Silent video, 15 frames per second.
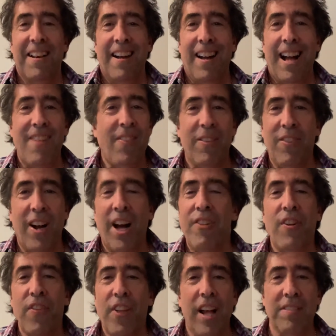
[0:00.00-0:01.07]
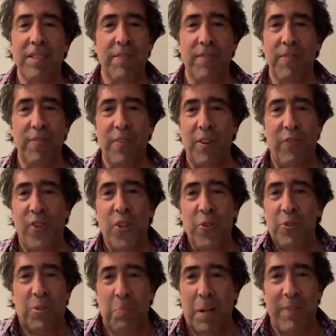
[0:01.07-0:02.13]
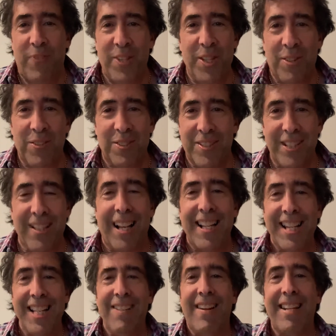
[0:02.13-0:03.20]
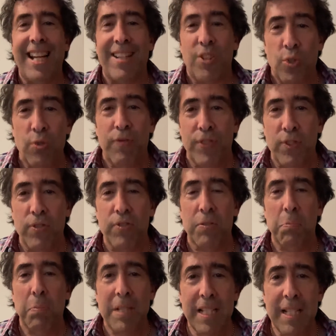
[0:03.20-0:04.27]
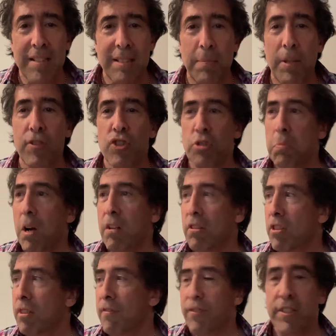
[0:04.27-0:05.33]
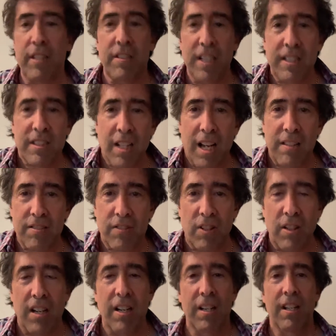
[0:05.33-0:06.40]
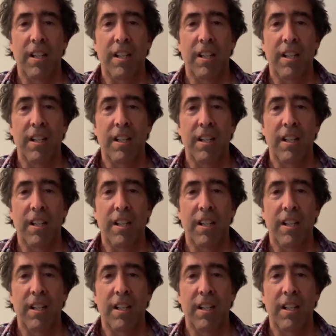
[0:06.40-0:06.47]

I have over 100,000 views on my videos on TikTok. Here I get two views. Me and some other schmuck looking for the TikTok star.